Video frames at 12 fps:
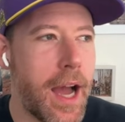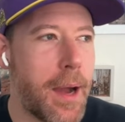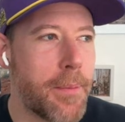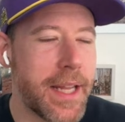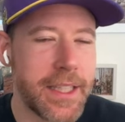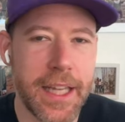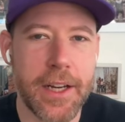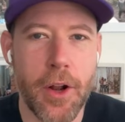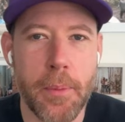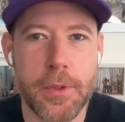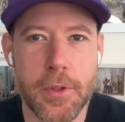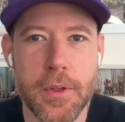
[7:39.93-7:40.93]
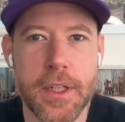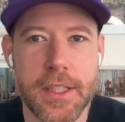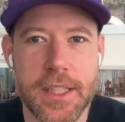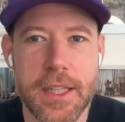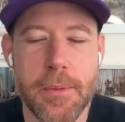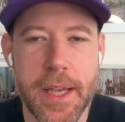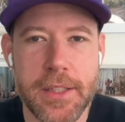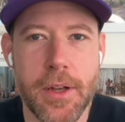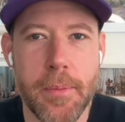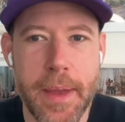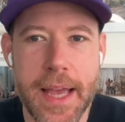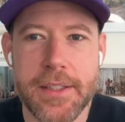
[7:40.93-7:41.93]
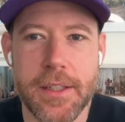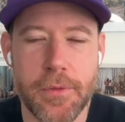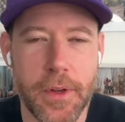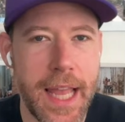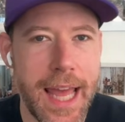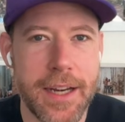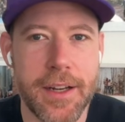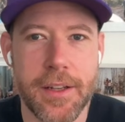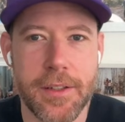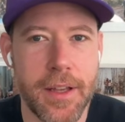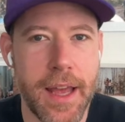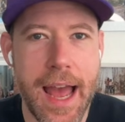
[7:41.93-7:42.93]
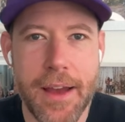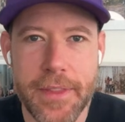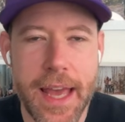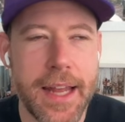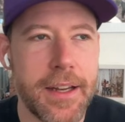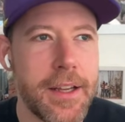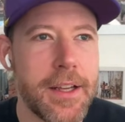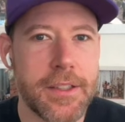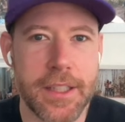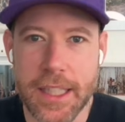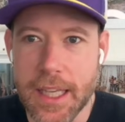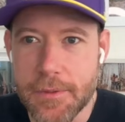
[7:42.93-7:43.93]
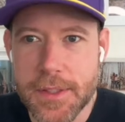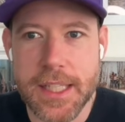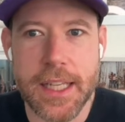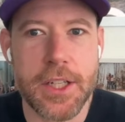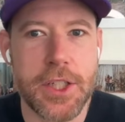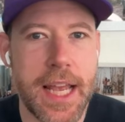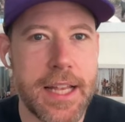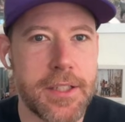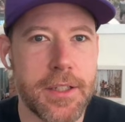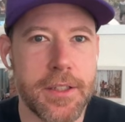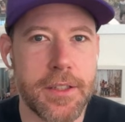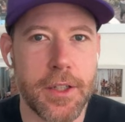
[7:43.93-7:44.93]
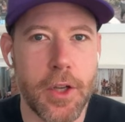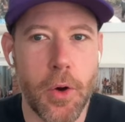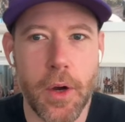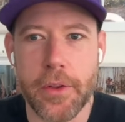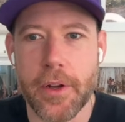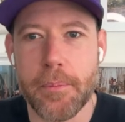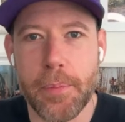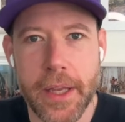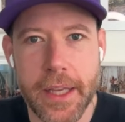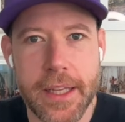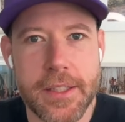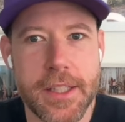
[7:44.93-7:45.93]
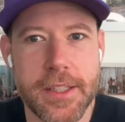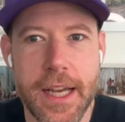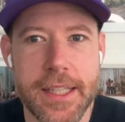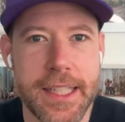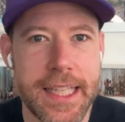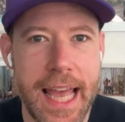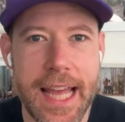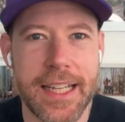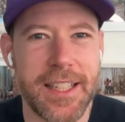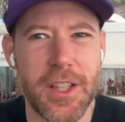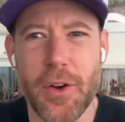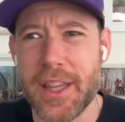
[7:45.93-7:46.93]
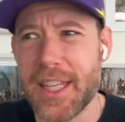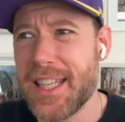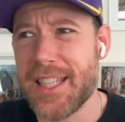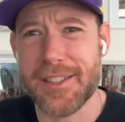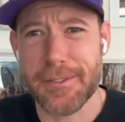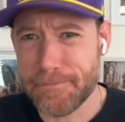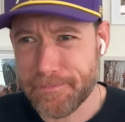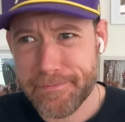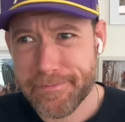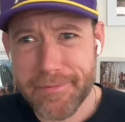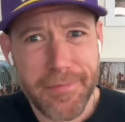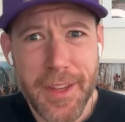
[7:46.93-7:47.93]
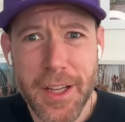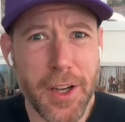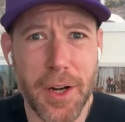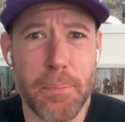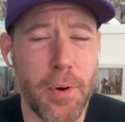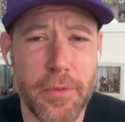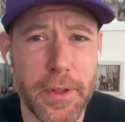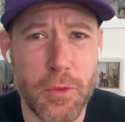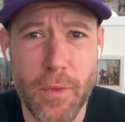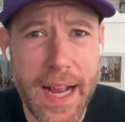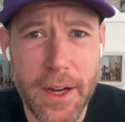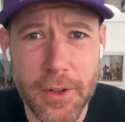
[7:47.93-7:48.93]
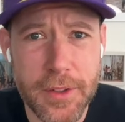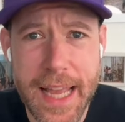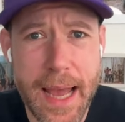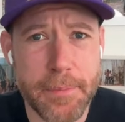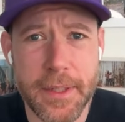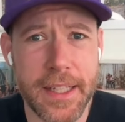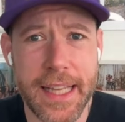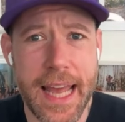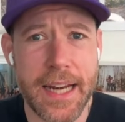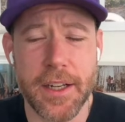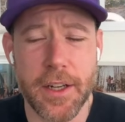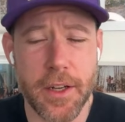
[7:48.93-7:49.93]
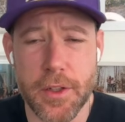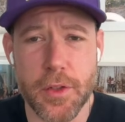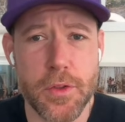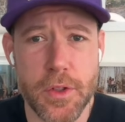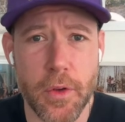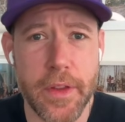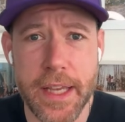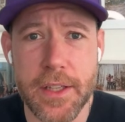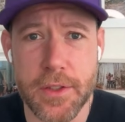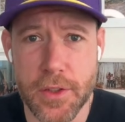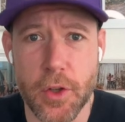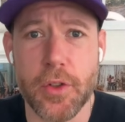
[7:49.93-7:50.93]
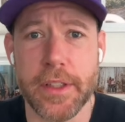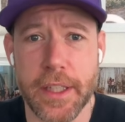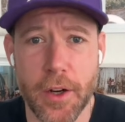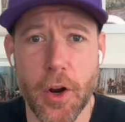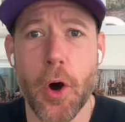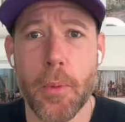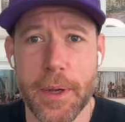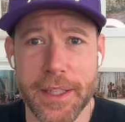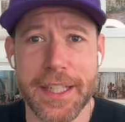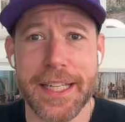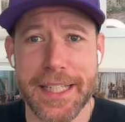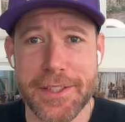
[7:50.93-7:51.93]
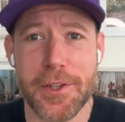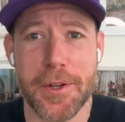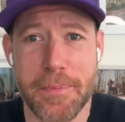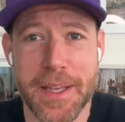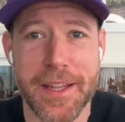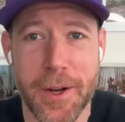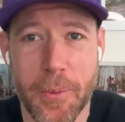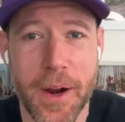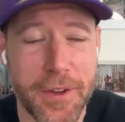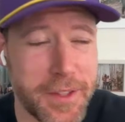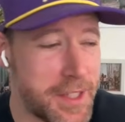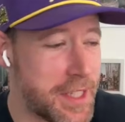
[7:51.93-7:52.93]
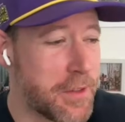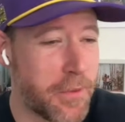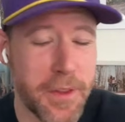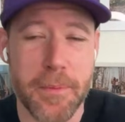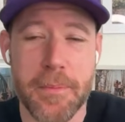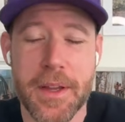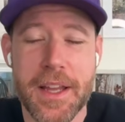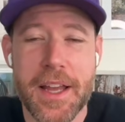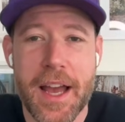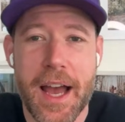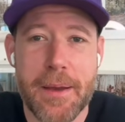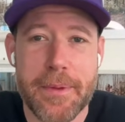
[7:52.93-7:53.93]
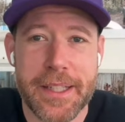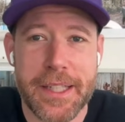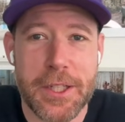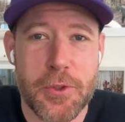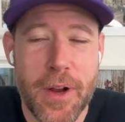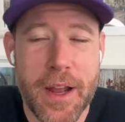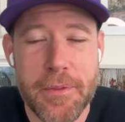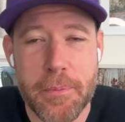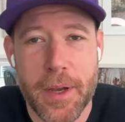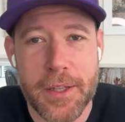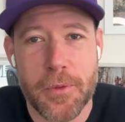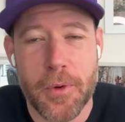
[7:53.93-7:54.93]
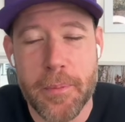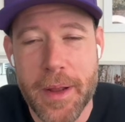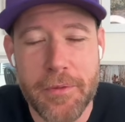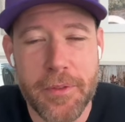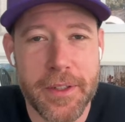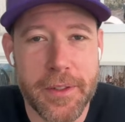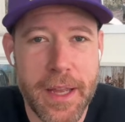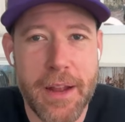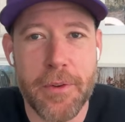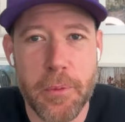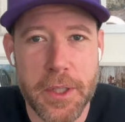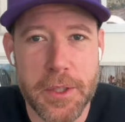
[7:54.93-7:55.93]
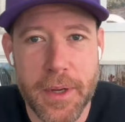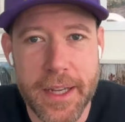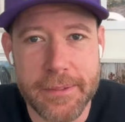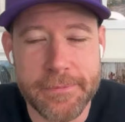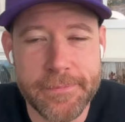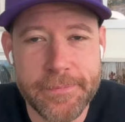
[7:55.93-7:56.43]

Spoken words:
and get an opportunity to see the best on best. And for Canada to have that, to give Sid a chance to go out there and play against these guys again. And, I think he's got a perfect record captaining Canada too. So they certainly are hoping that he's going to be there wearing the C for them, and he can drive the bus for them every which way.